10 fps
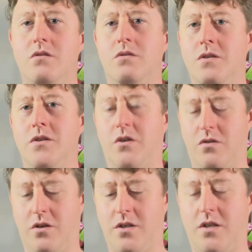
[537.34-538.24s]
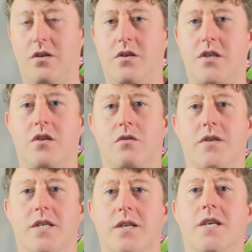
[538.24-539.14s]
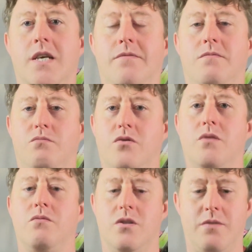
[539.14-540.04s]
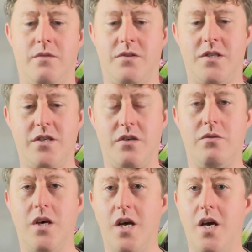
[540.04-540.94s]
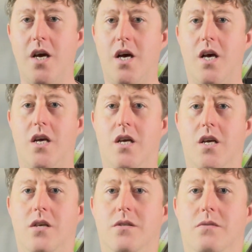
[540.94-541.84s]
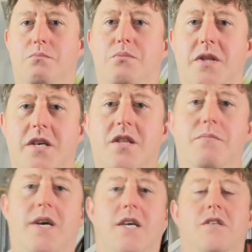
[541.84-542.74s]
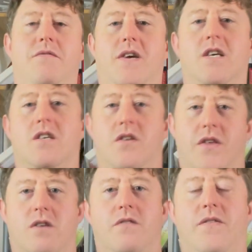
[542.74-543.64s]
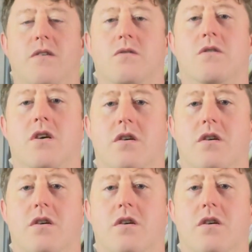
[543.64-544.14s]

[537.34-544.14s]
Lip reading: not going to last as long as what it was when it was new. But the other major thing I found